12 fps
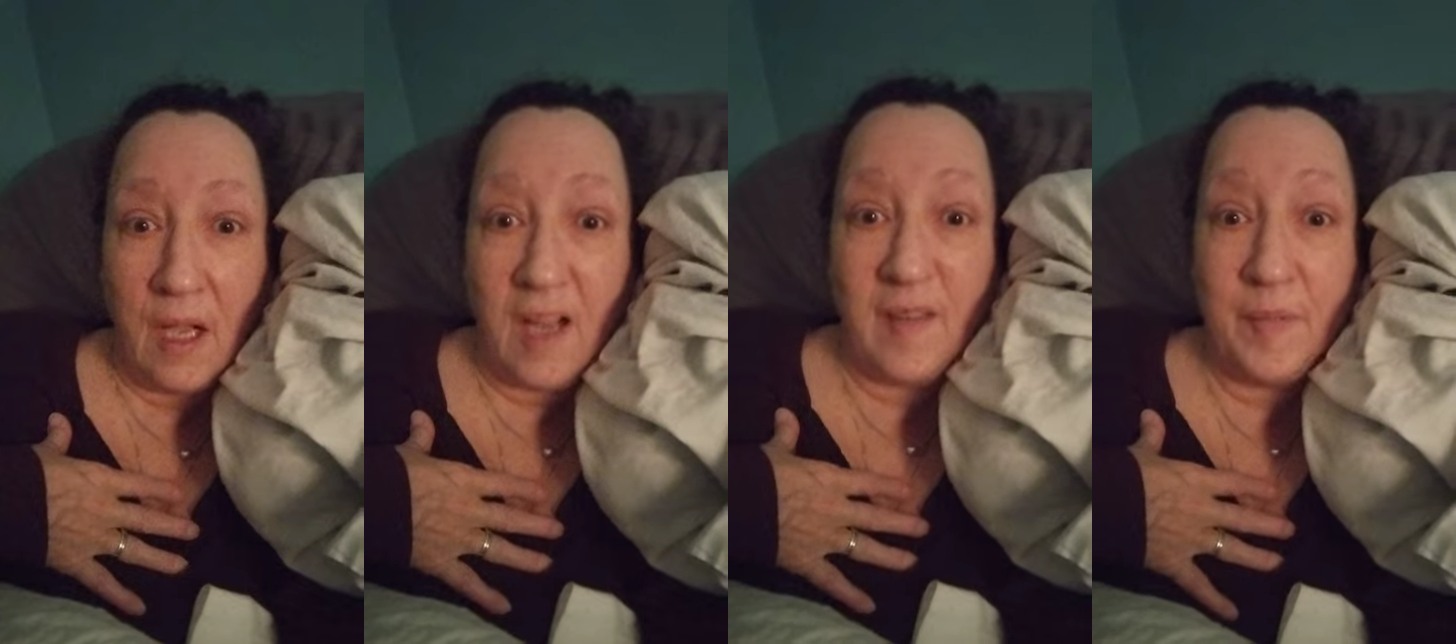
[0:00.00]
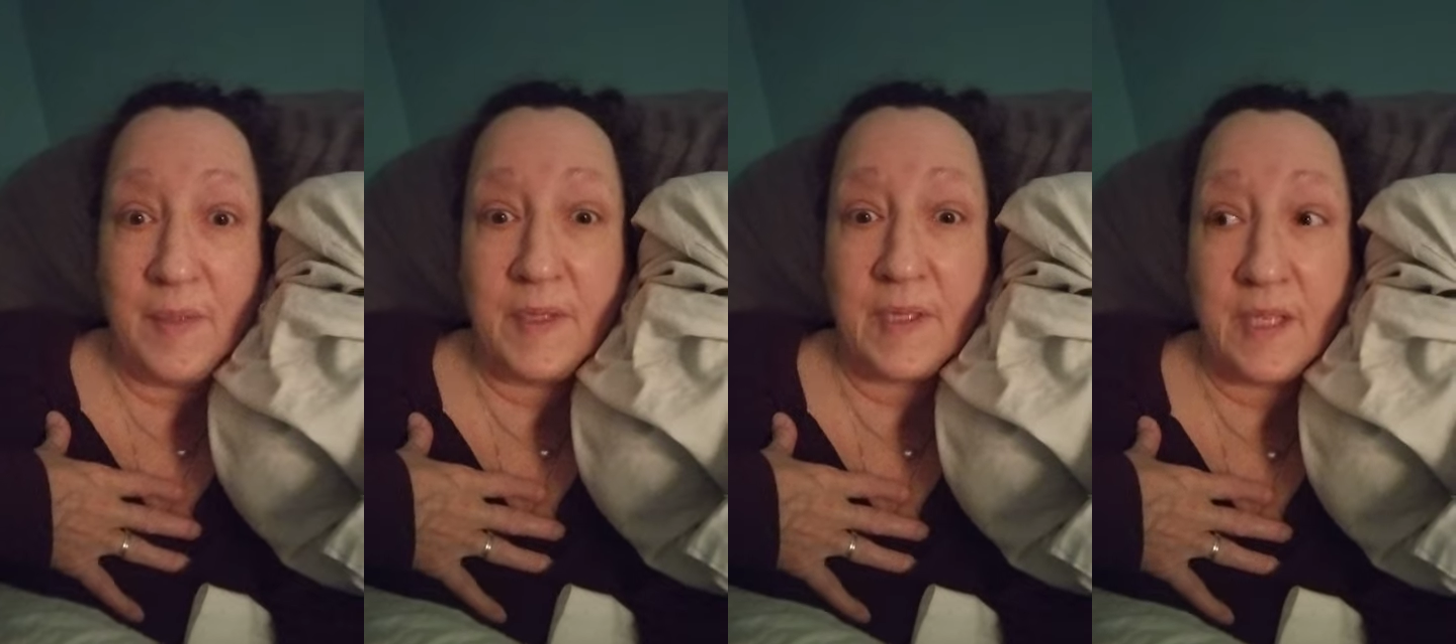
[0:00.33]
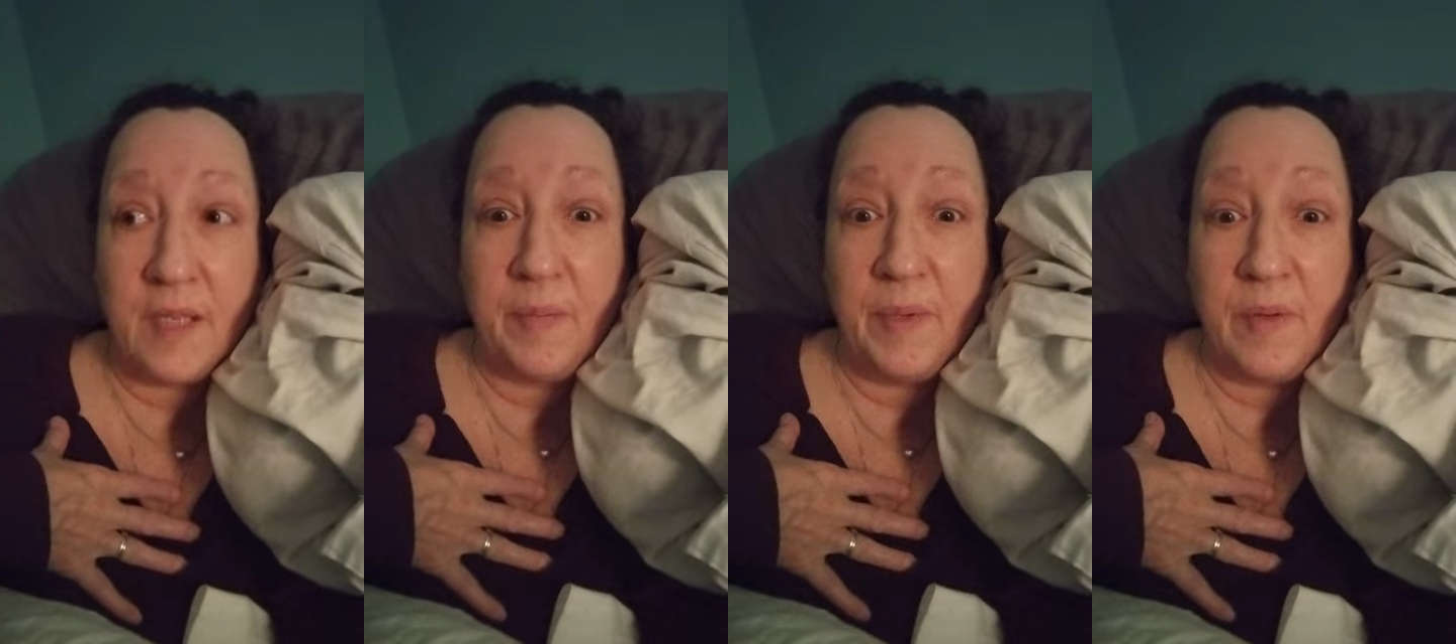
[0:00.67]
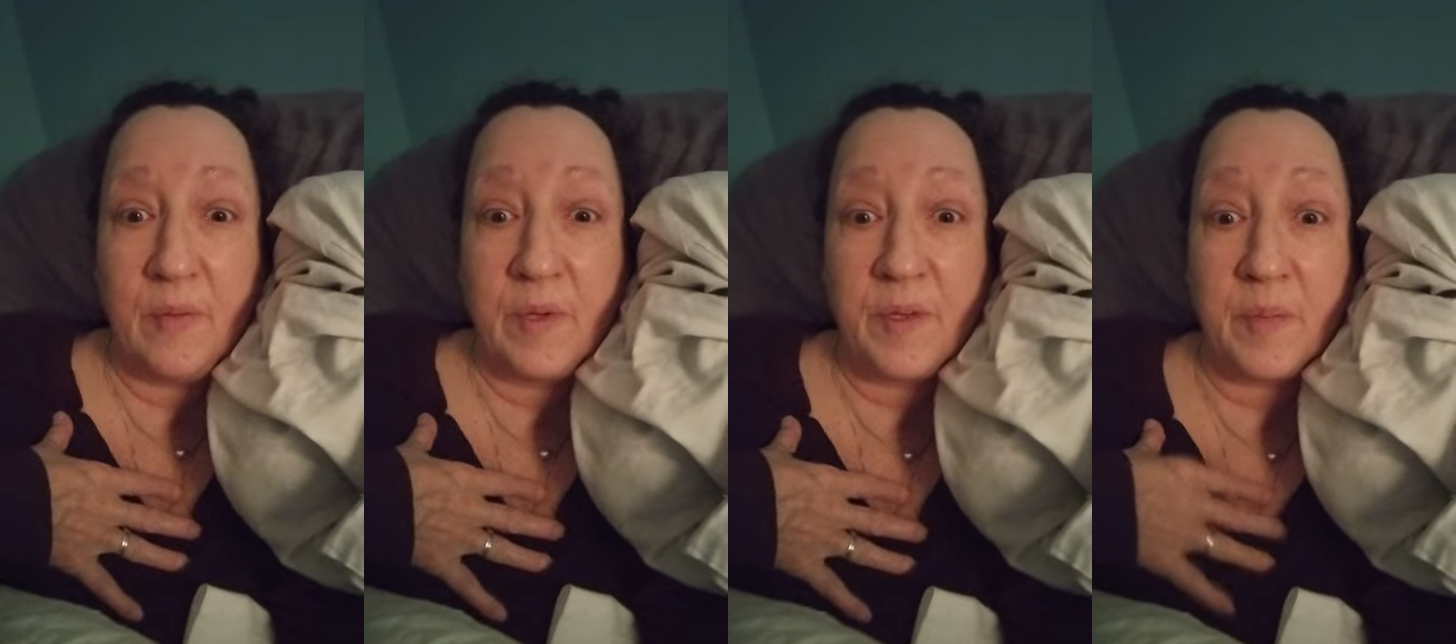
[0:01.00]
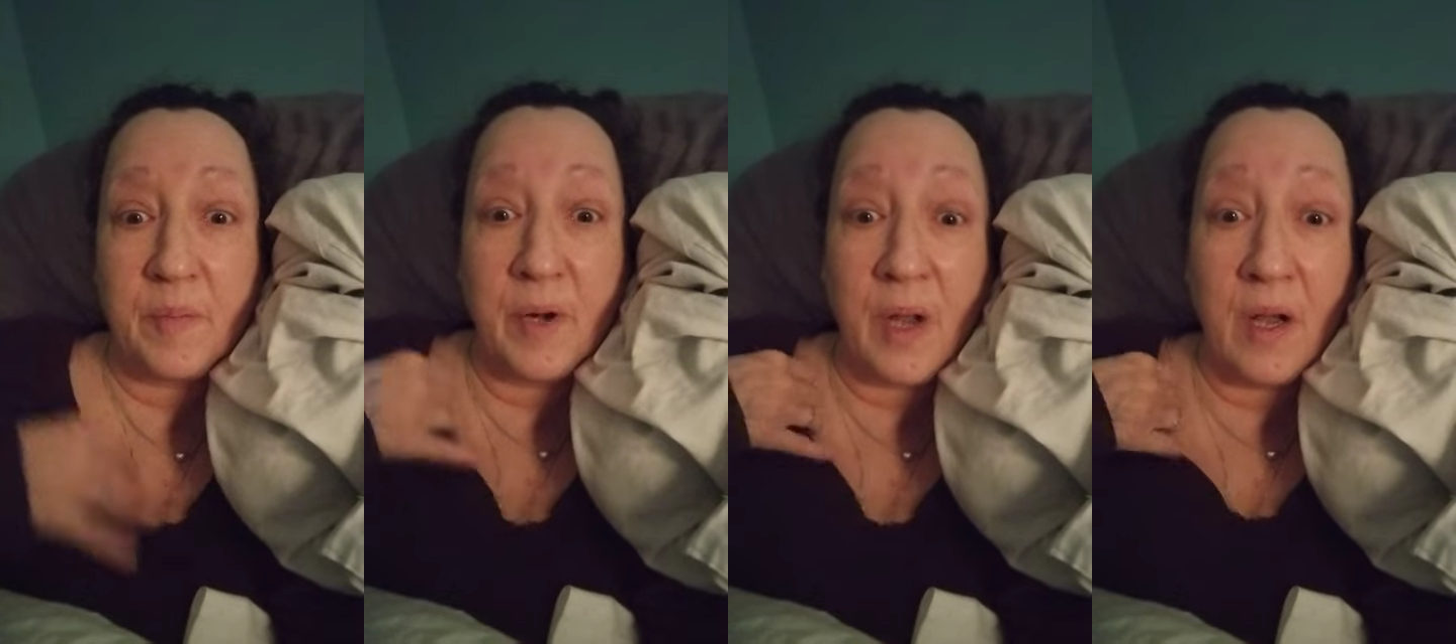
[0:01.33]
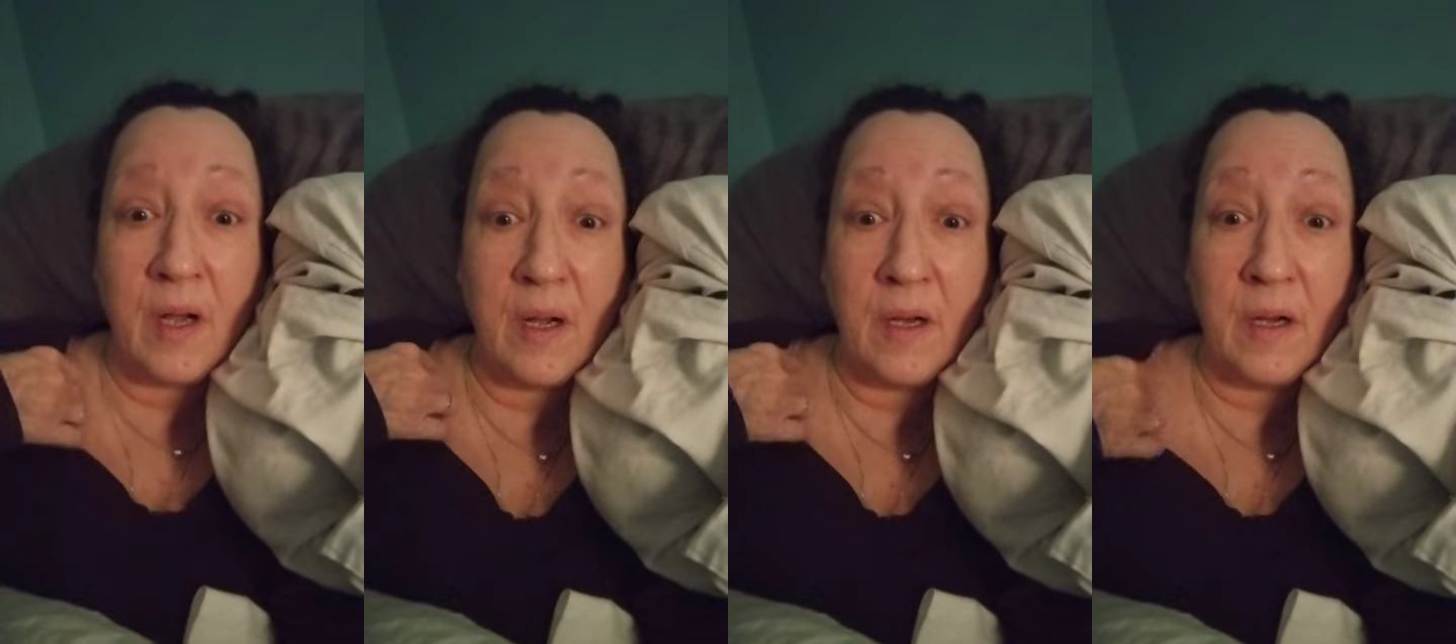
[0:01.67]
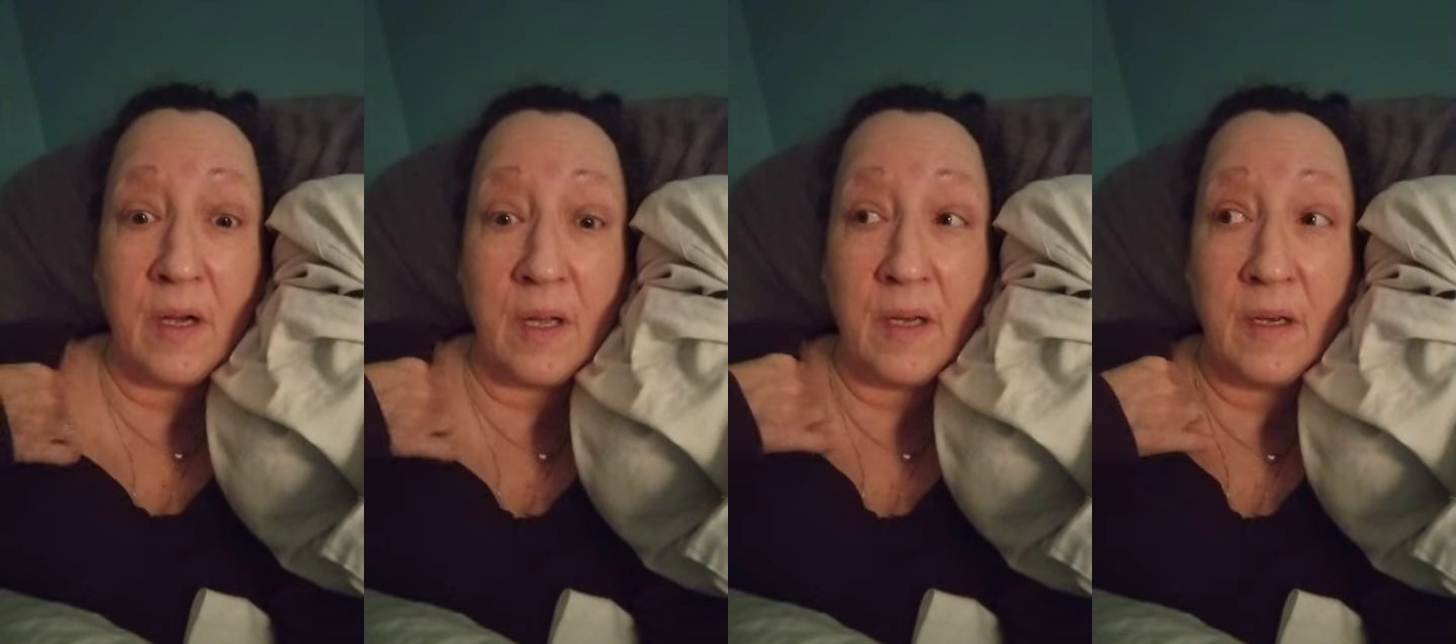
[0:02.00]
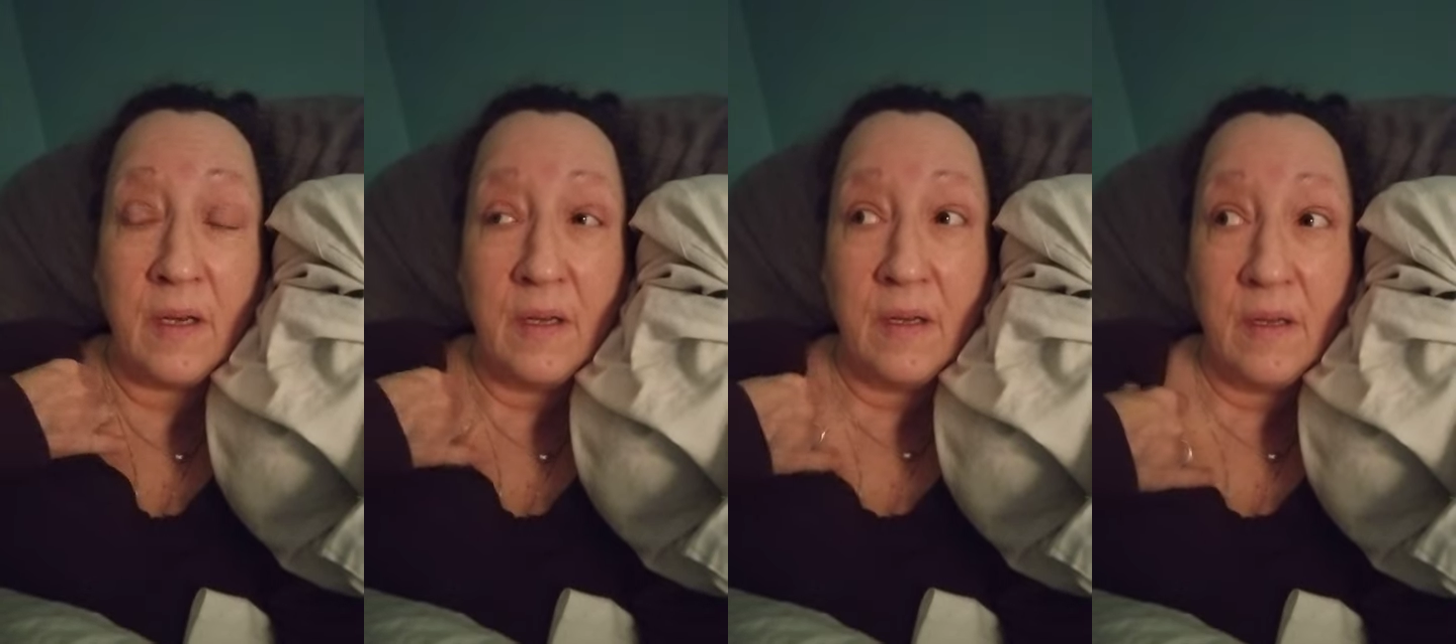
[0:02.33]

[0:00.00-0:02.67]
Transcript: I've been sleeping with a bra on